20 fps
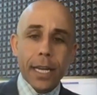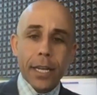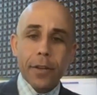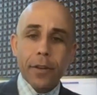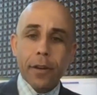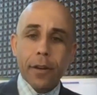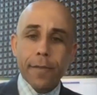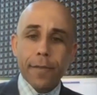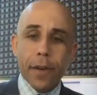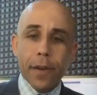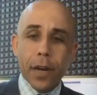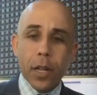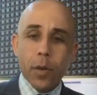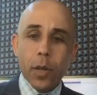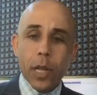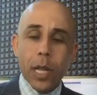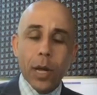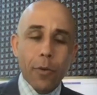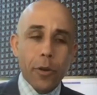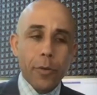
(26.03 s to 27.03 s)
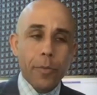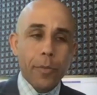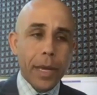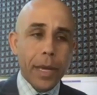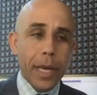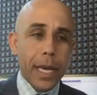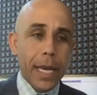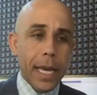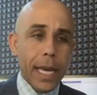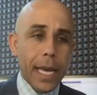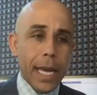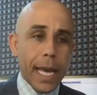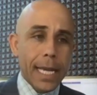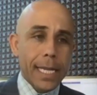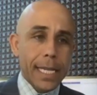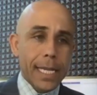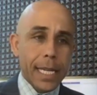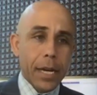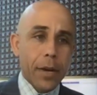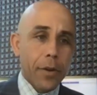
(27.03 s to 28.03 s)
and you can follow along with me
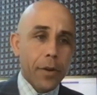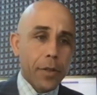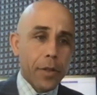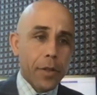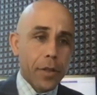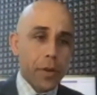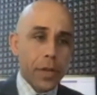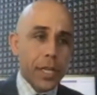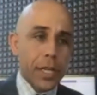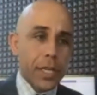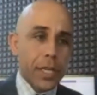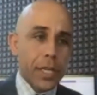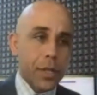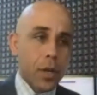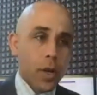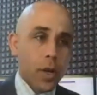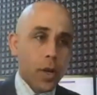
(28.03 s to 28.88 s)
as I go through this.